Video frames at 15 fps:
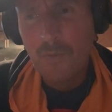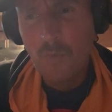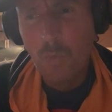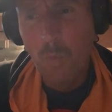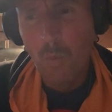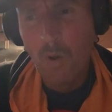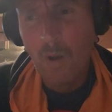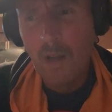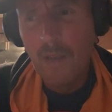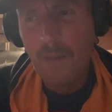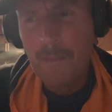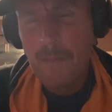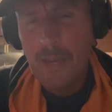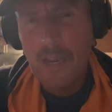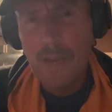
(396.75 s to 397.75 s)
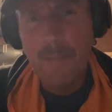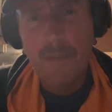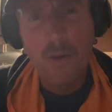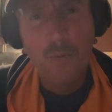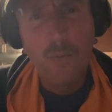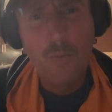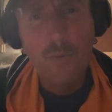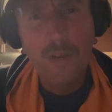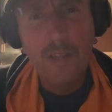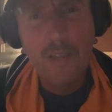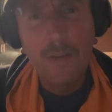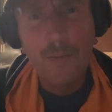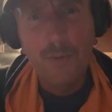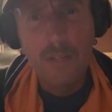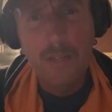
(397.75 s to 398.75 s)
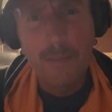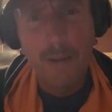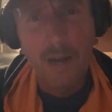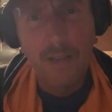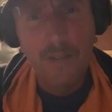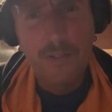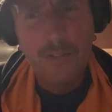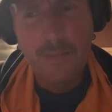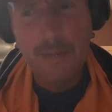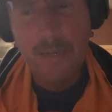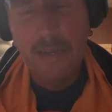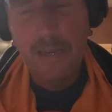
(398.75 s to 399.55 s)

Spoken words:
one meme that really, really bothers me,